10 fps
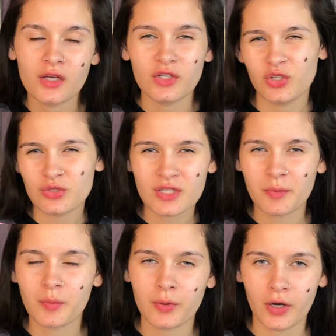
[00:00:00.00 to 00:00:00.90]
use up
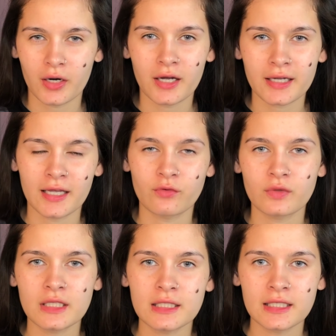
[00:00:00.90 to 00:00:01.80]
a product and
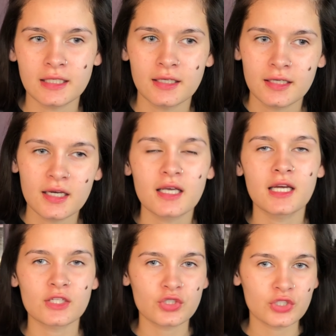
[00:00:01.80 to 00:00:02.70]
really
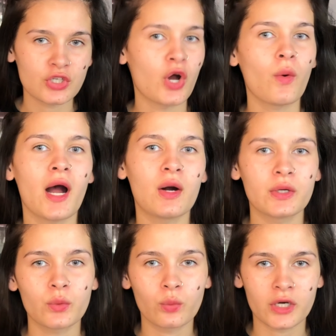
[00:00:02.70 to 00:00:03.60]
get to know how
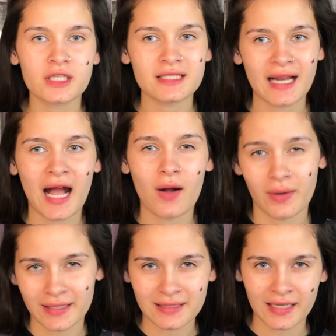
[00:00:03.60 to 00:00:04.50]
it works and how
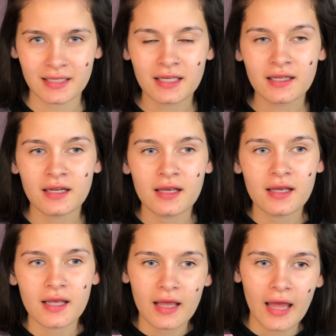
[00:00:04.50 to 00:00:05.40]
I like it,
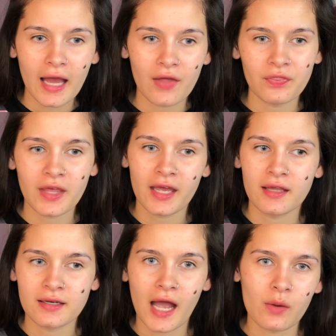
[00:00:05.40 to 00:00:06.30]
and
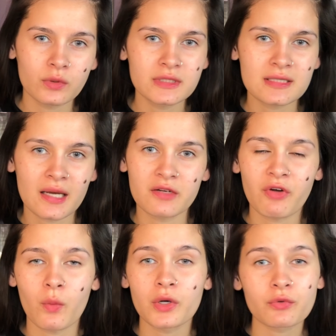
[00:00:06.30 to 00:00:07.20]
then I will decide if I
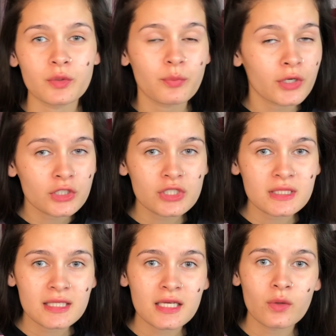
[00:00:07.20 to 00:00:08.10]
want to repurchase
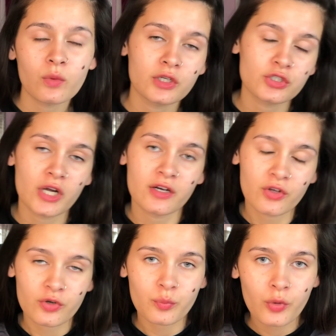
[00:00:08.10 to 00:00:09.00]
it, want to try
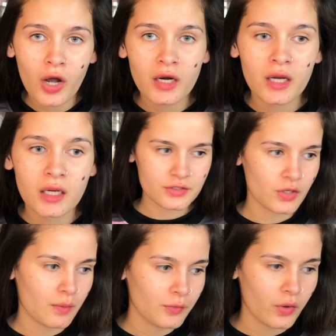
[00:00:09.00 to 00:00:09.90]
another product. So
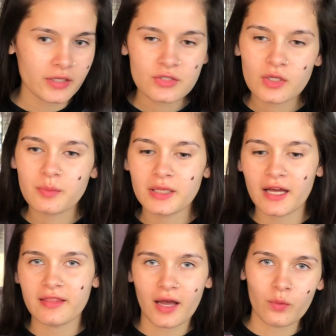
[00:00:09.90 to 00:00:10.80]
I'm going to
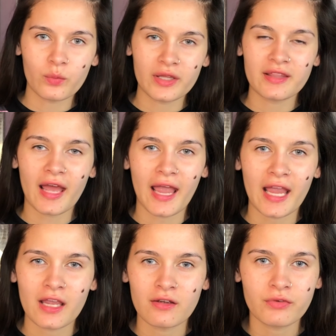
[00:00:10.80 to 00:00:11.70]
apply that with
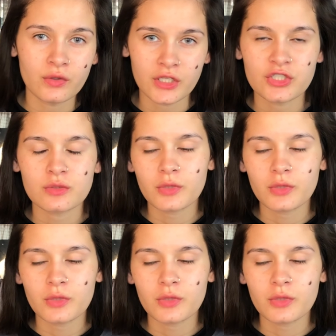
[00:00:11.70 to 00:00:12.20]
a foundation